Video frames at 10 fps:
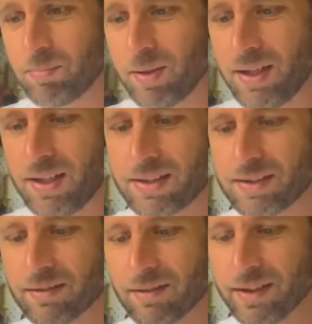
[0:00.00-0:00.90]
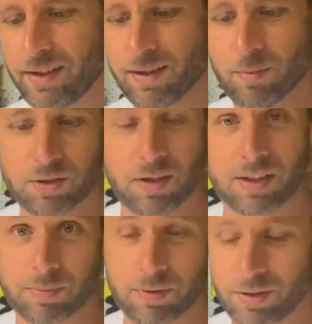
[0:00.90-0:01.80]
beads on here, which I
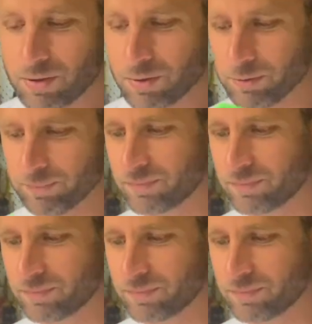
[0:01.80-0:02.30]
think is pretty cool.